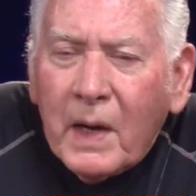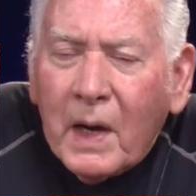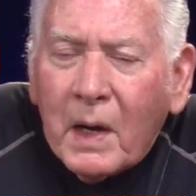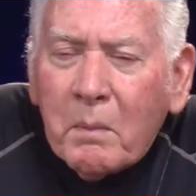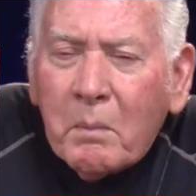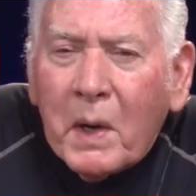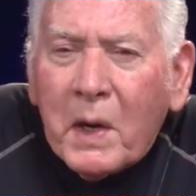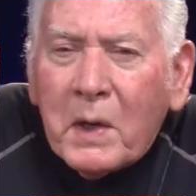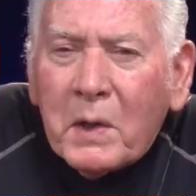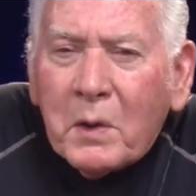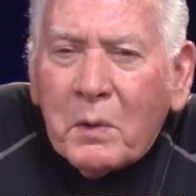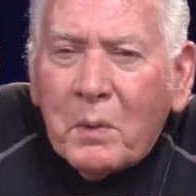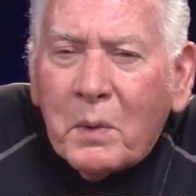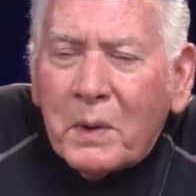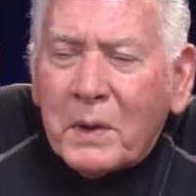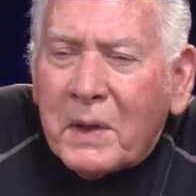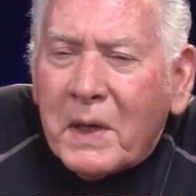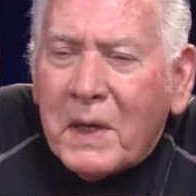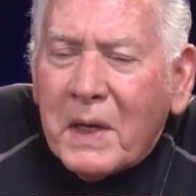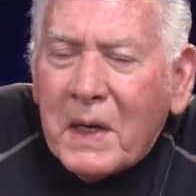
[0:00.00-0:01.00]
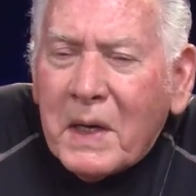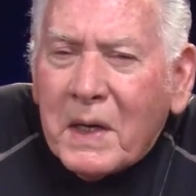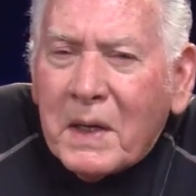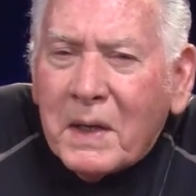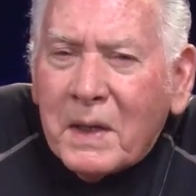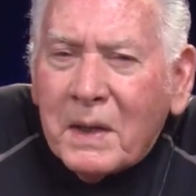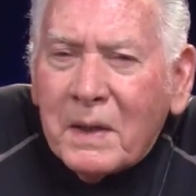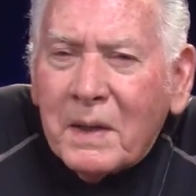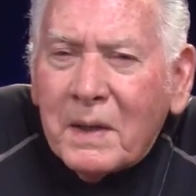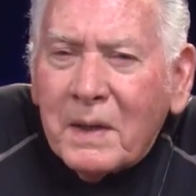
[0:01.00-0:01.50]
I made her a
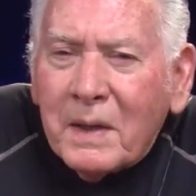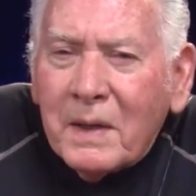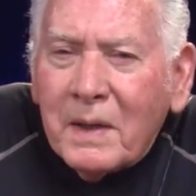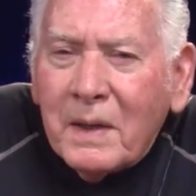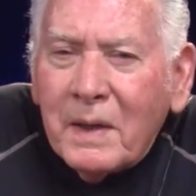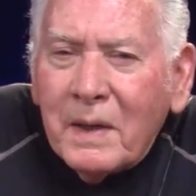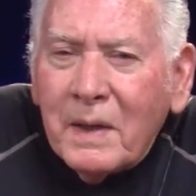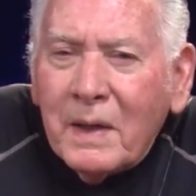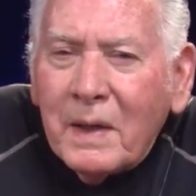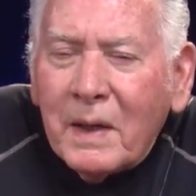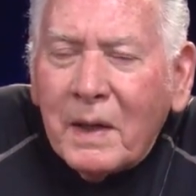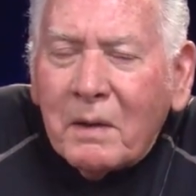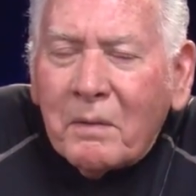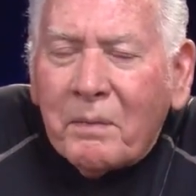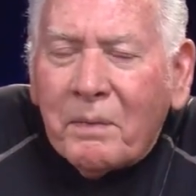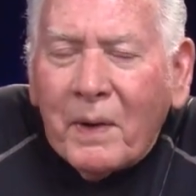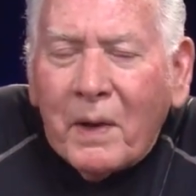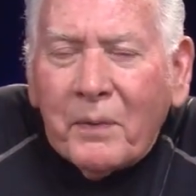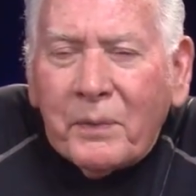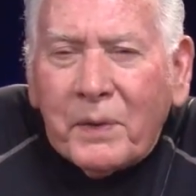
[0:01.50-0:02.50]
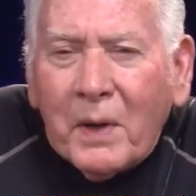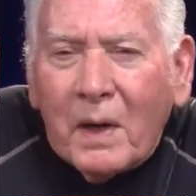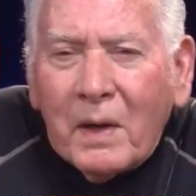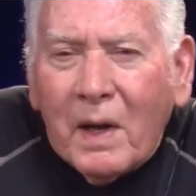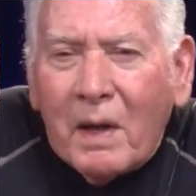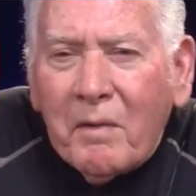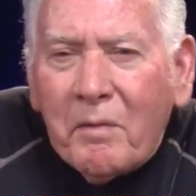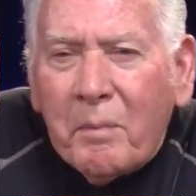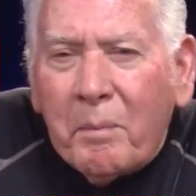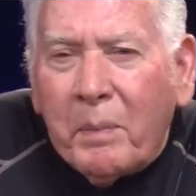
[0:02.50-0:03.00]
key and felt the
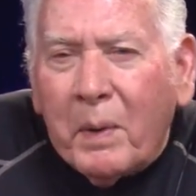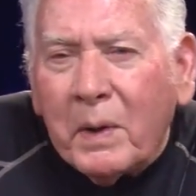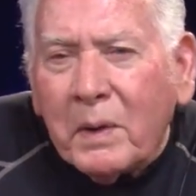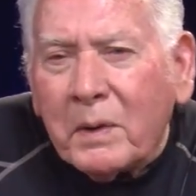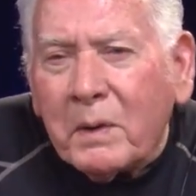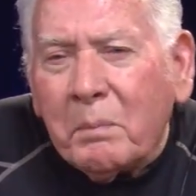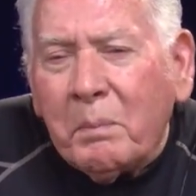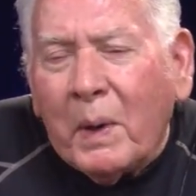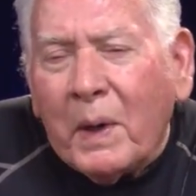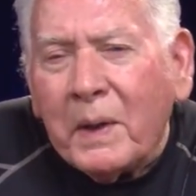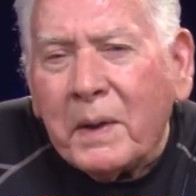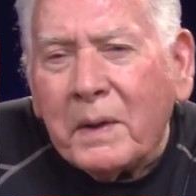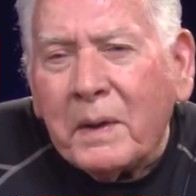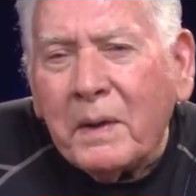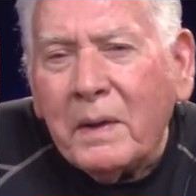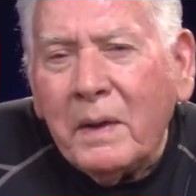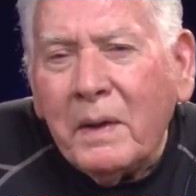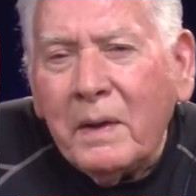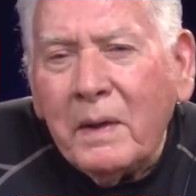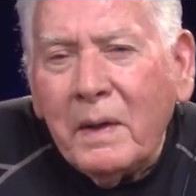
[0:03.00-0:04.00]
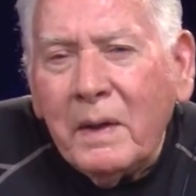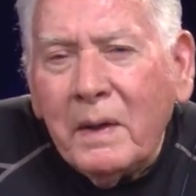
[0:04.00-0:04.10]
love bug bite,